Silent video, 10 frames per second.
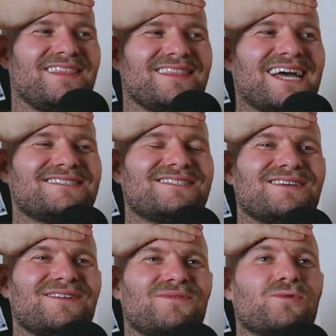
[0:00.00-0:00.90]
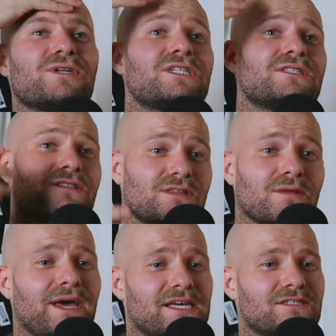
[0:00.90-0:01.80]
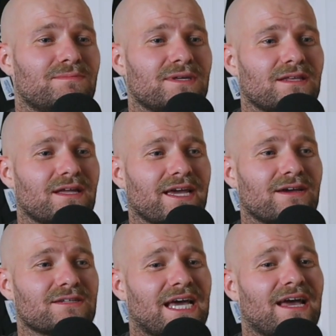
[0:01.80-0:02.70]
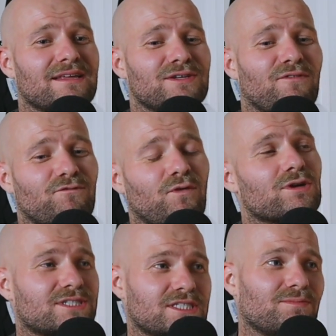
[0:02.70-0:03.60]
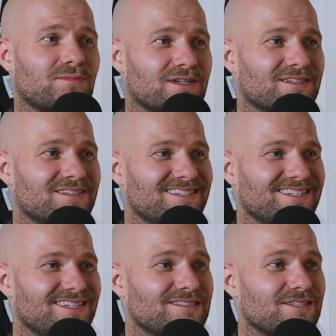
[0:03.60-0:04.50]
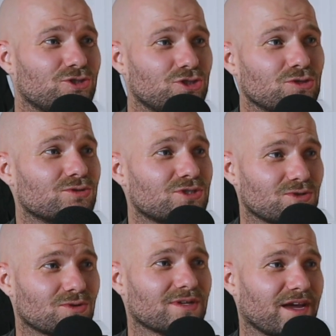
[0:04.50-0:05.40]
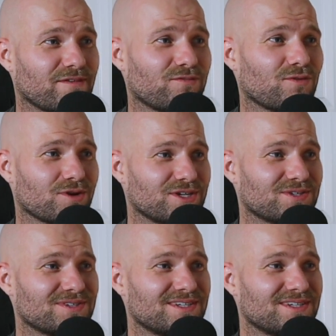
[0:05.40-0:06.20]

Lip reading: That's which is the best to be like to force someone to choose your life for you.